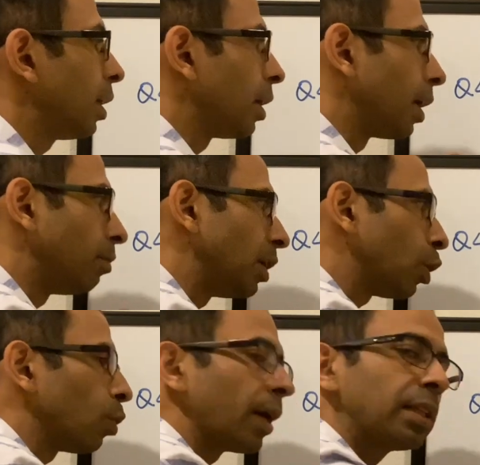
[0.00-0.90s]
and we
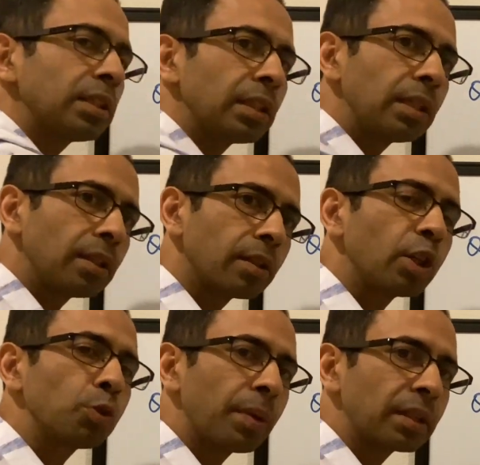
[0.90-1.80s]
equalized the
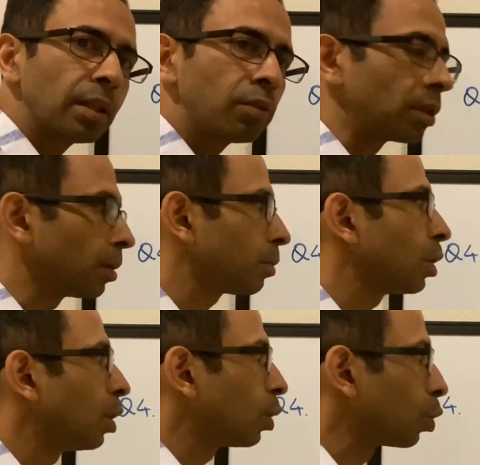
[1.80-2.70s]
respective terms
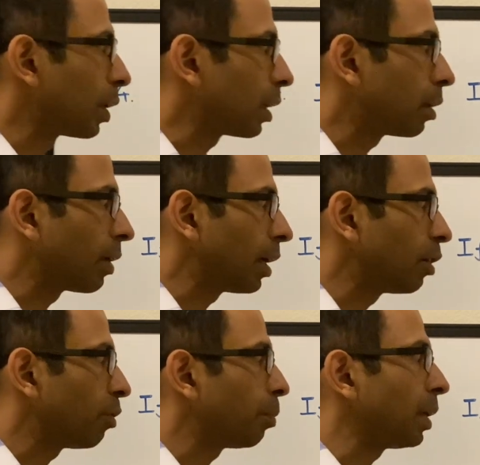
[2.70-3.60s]
to get the value
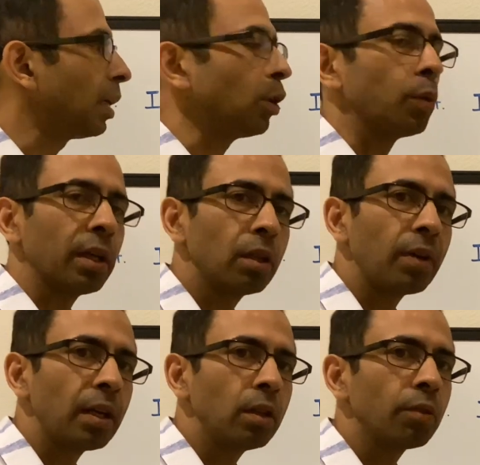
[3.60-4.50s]
of p, to get the
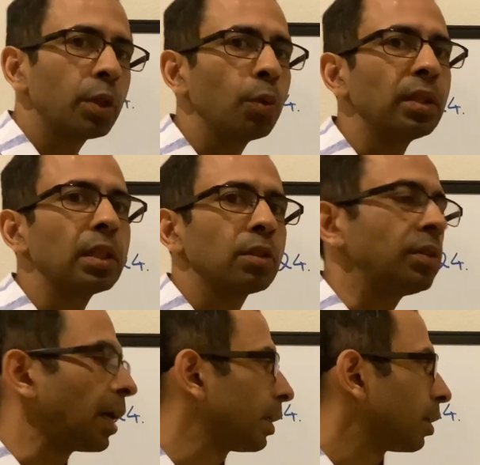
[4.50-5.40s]
value of q, and just we
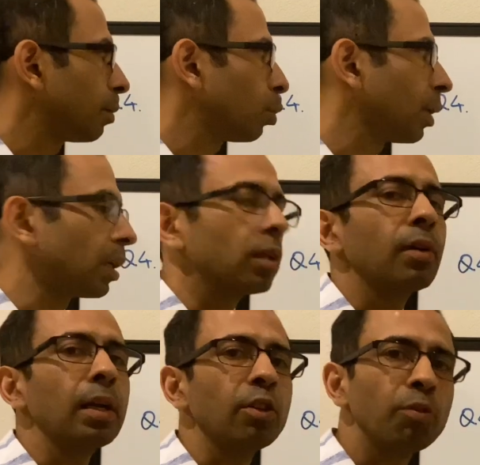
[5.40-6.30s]
added them to get the
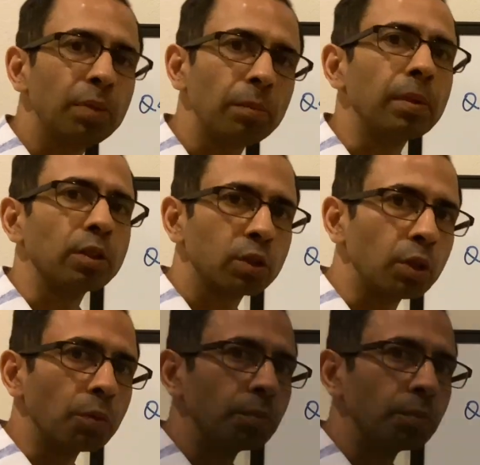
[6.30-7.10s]
value of p plus q.